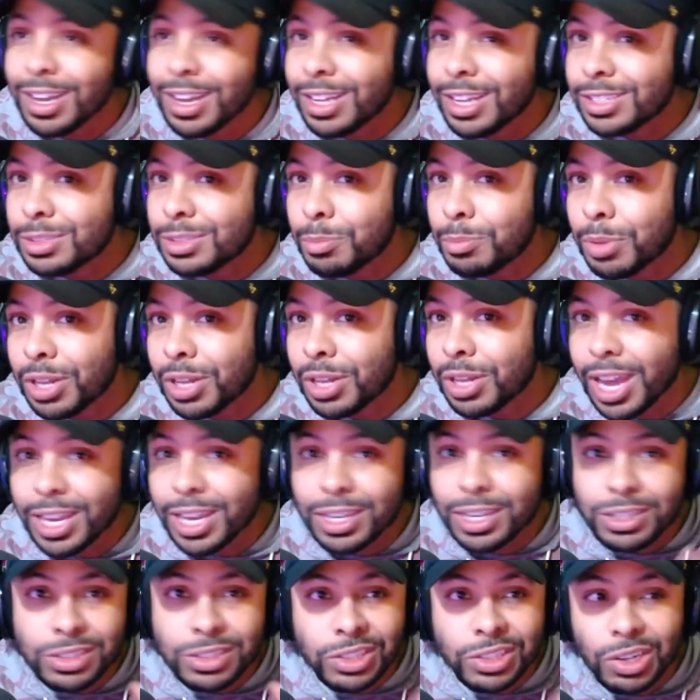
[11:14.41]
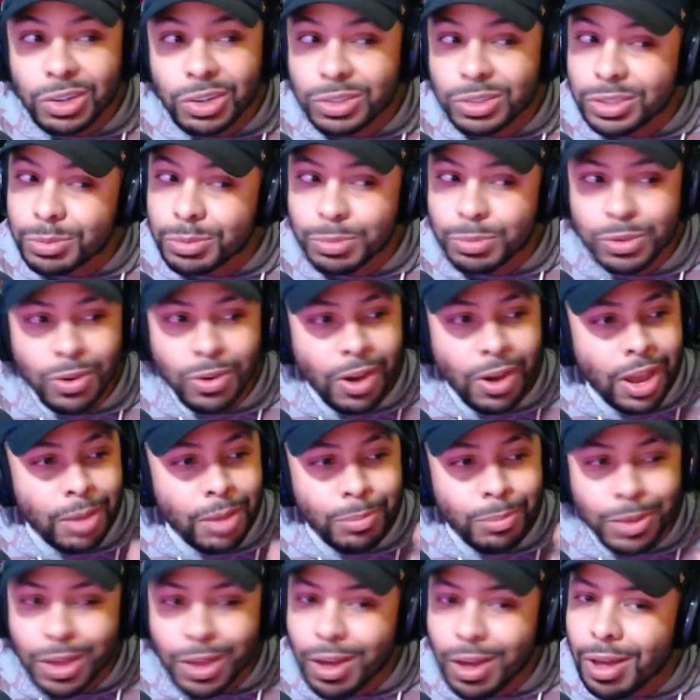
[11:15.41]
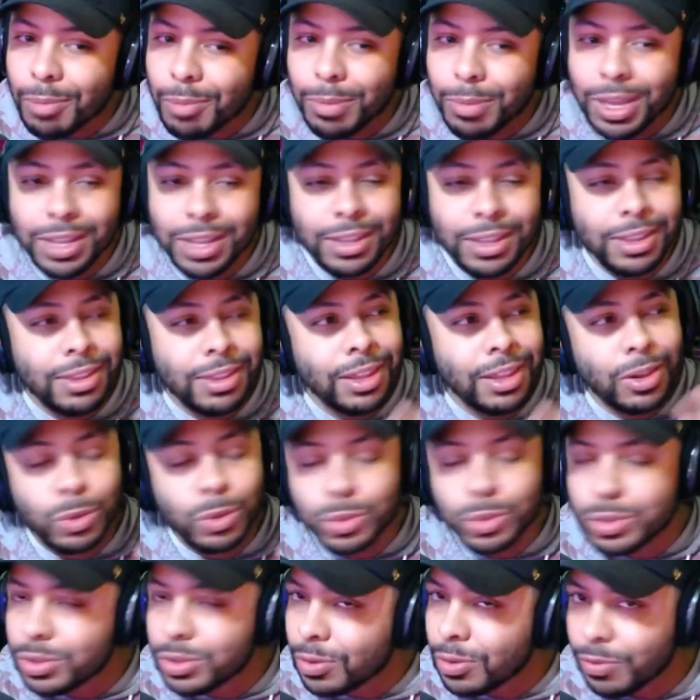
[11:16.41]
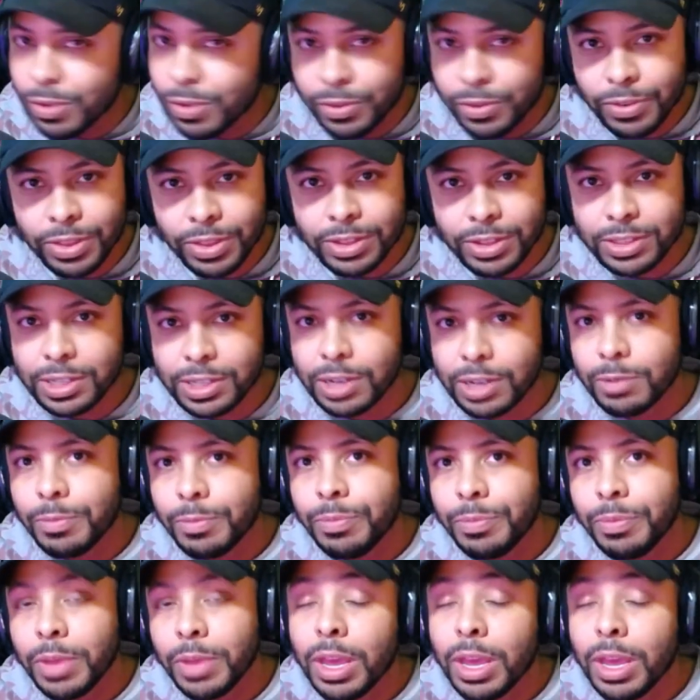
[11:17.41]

A simple like, share, subscribe, comment, they go so far for the channel.